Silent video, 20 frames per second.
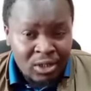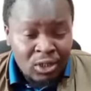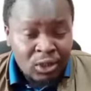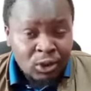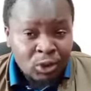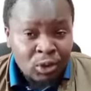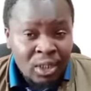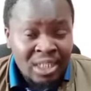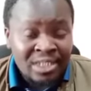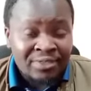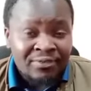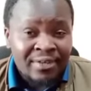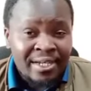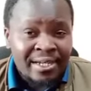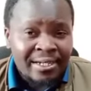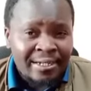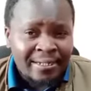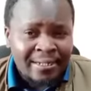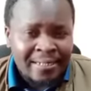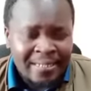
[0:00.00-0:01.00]
So it's
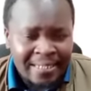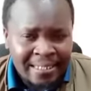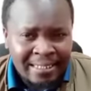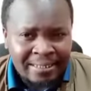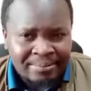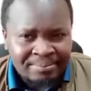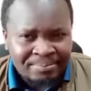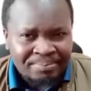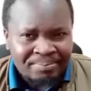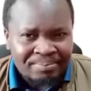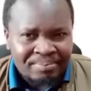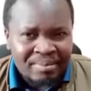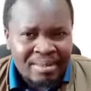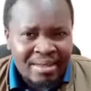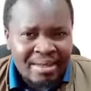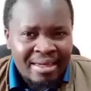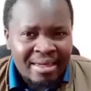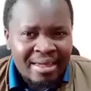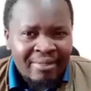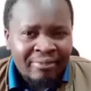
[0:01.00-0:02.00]
very clear
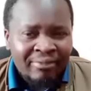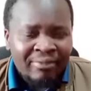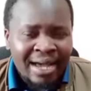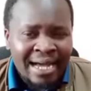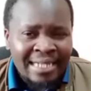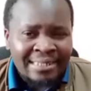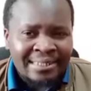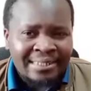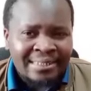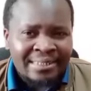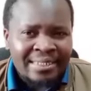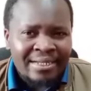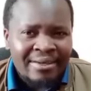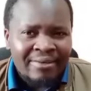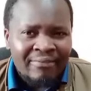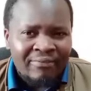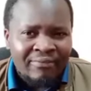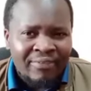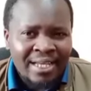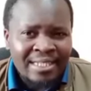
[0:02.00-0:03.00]
that
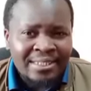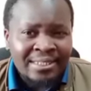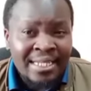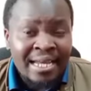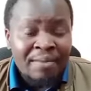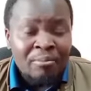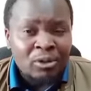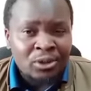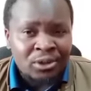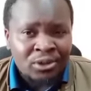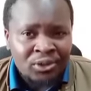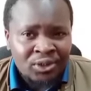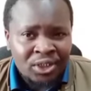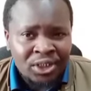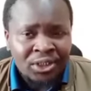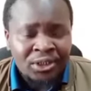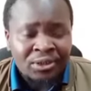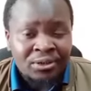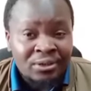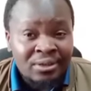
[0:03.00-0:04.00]
these
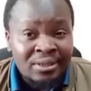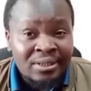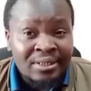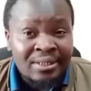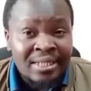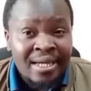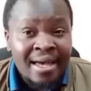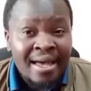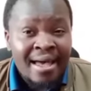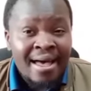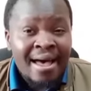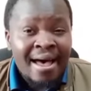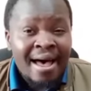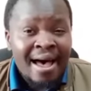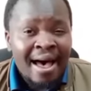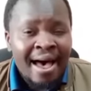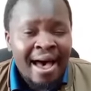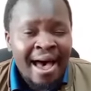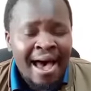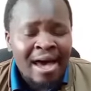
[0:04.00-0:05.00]
demonstrations
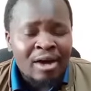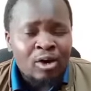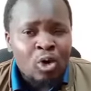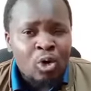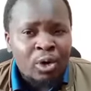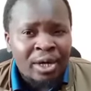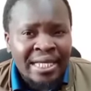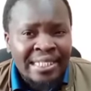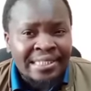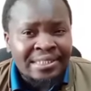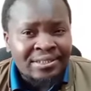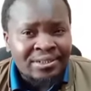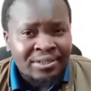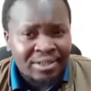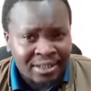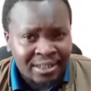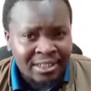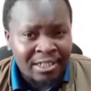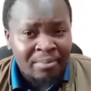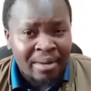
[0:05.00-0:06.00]
are
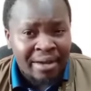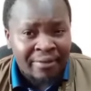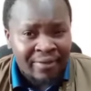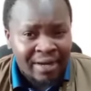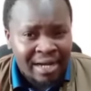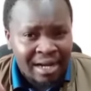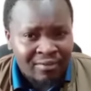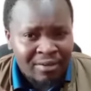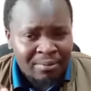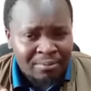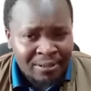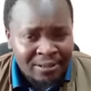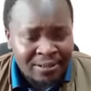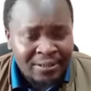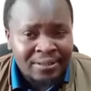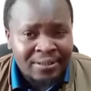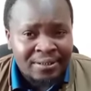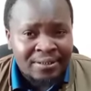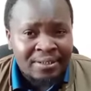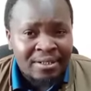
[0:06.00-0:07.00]
orchestrated by the
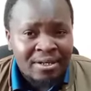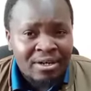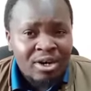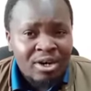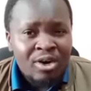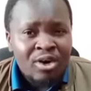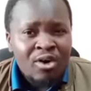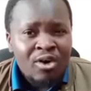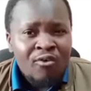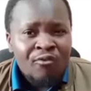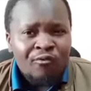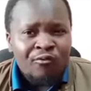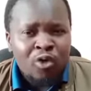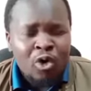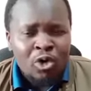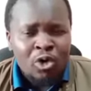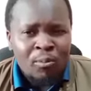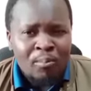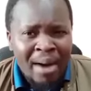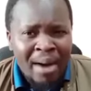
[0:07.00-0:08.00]
government
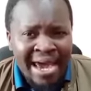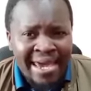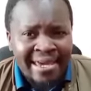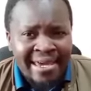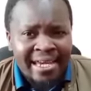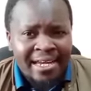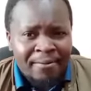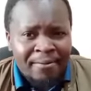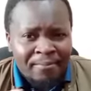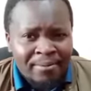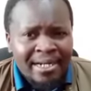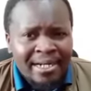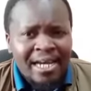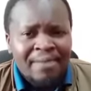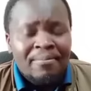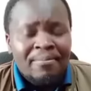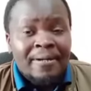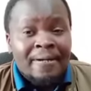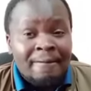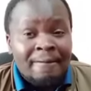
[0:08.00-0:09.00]
for buying and
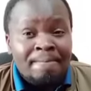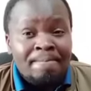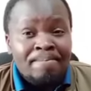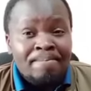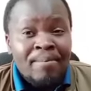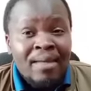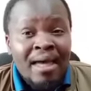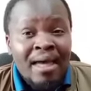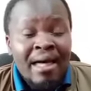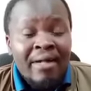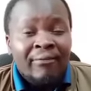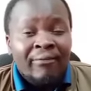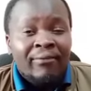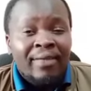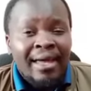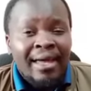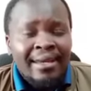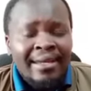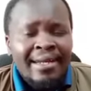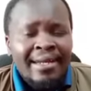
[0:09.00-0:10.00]
bribing
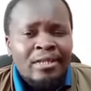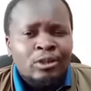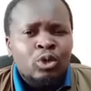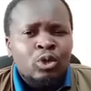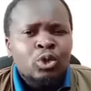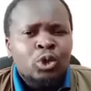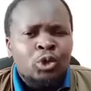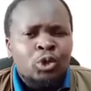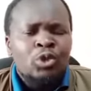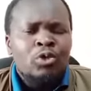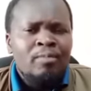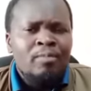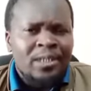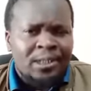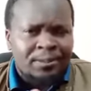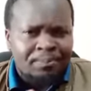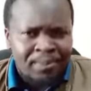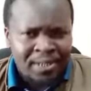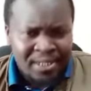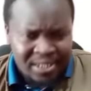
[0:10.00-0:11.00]
the leaders who should be
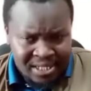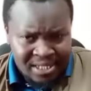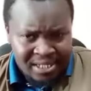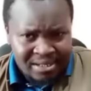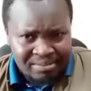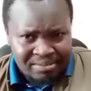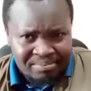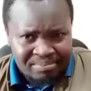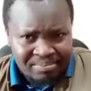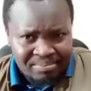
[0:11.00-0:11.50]
speaking